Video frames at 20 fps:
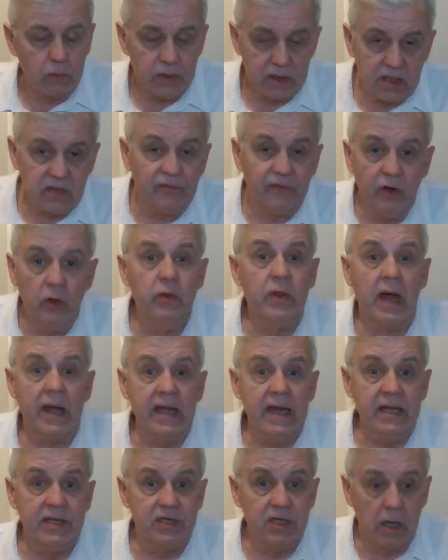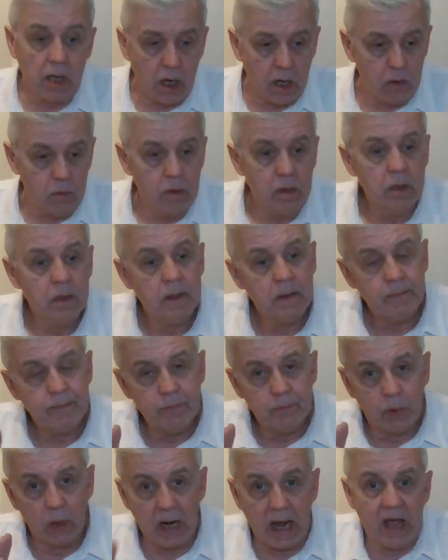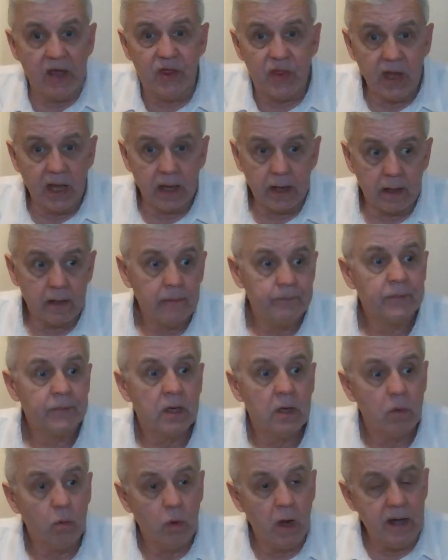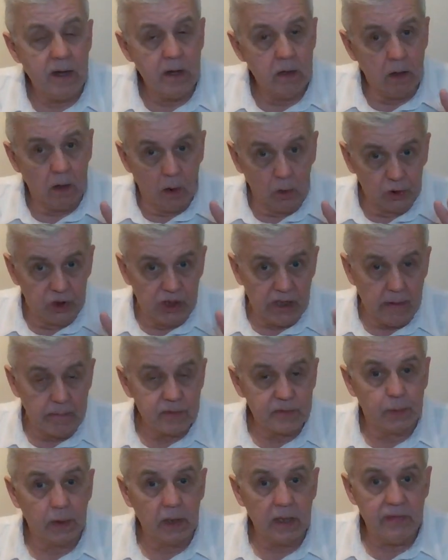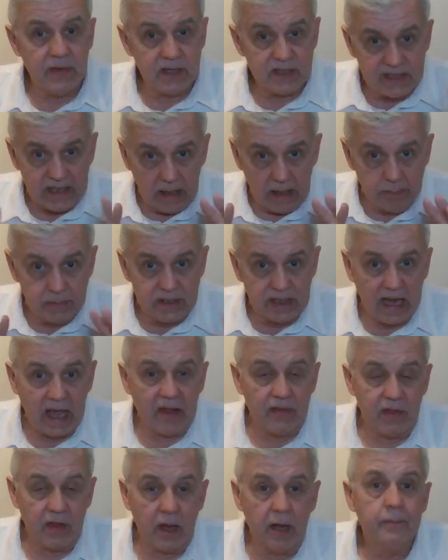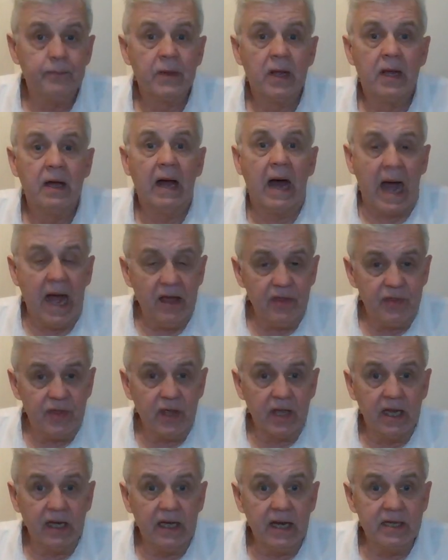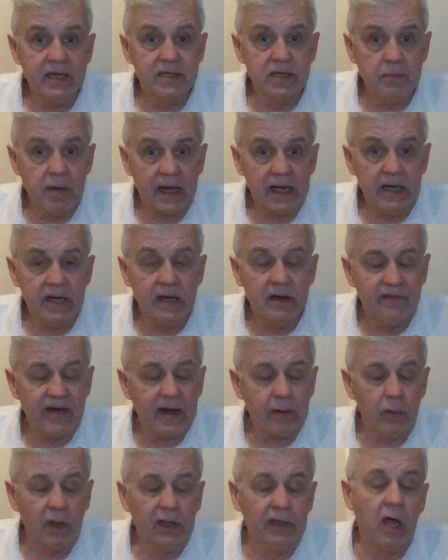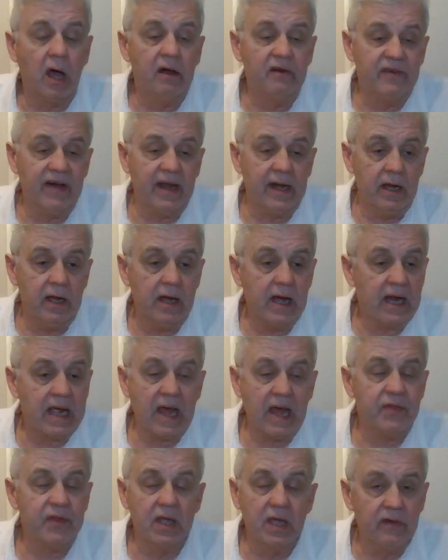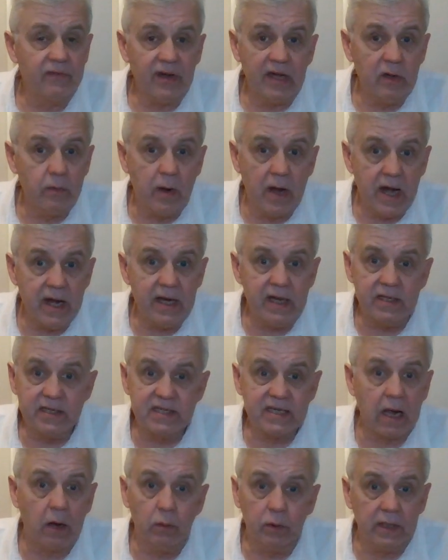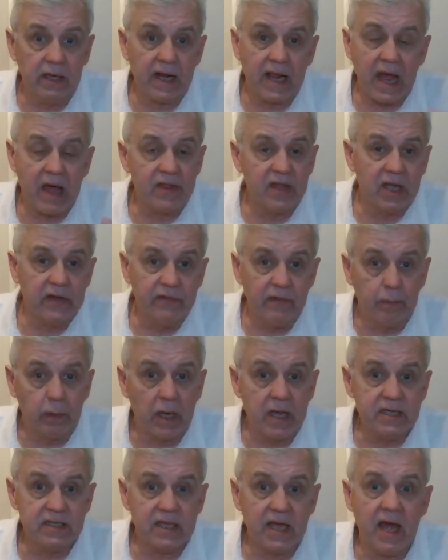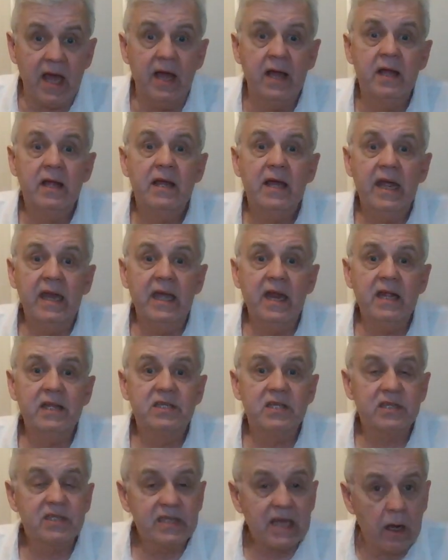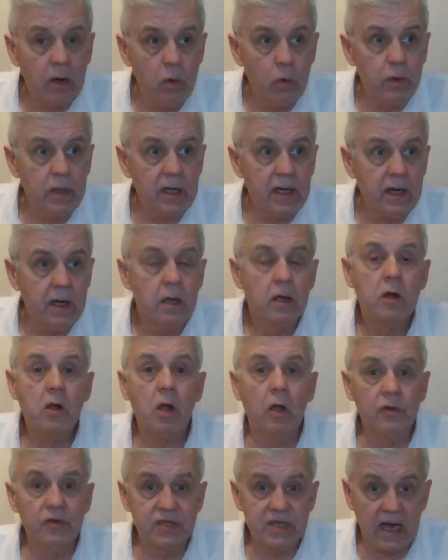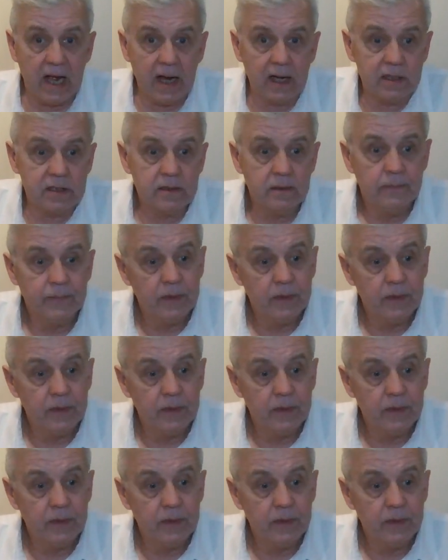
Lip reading: There's a few that need to go. But I think when old Jim's putting this team together, I think he needs a man in Havana. Well, not Havana. I can't think of anywhere in Saudi. I can't think of a place there. He needs a Saudi contact.